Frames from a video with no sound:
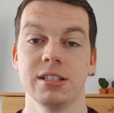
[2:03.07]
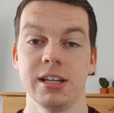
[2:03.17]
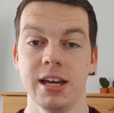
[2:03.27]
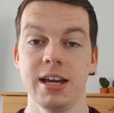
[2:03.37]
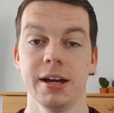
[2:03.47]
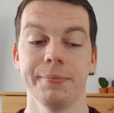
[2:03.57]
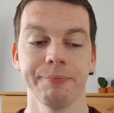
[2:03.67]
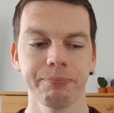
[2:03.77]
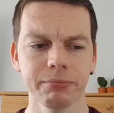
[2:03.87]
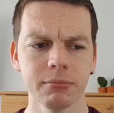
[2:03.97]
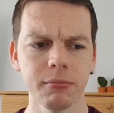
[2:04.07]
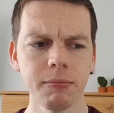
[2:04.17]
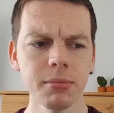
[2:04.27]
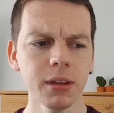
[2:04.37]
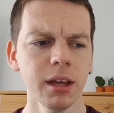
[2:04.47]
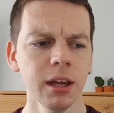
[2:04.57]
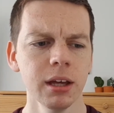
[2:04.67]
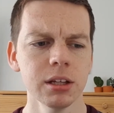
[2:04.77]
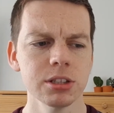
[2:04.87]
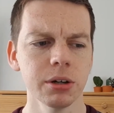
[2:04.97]
to hear.
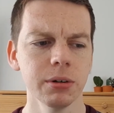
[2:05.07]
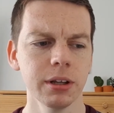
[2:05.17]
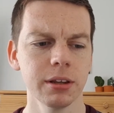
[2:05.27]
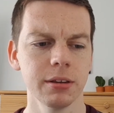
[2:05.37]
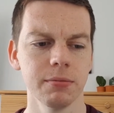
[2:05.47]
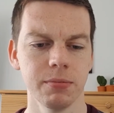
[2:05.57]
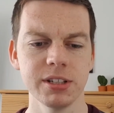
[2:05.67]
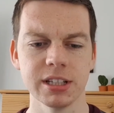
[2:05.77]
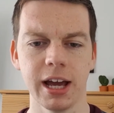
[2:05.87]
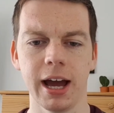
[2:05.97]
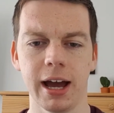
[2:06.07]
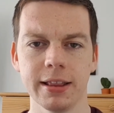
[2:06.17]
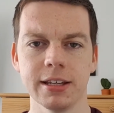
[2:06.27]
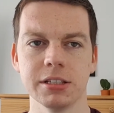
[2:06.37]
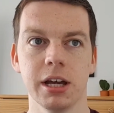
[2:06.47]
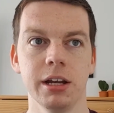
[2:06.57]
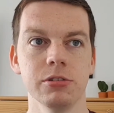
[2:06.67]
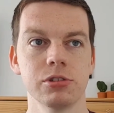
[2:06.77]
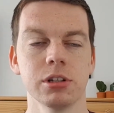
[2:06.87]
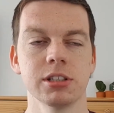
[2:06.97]
So recently I had this, and it
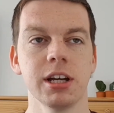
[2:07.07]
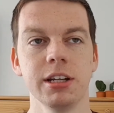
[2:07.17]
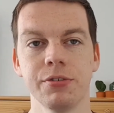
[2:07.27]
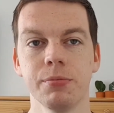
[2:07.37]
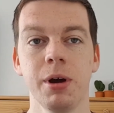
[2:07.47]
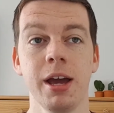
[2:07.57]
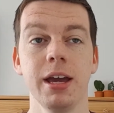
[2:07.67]
was a slightly different way.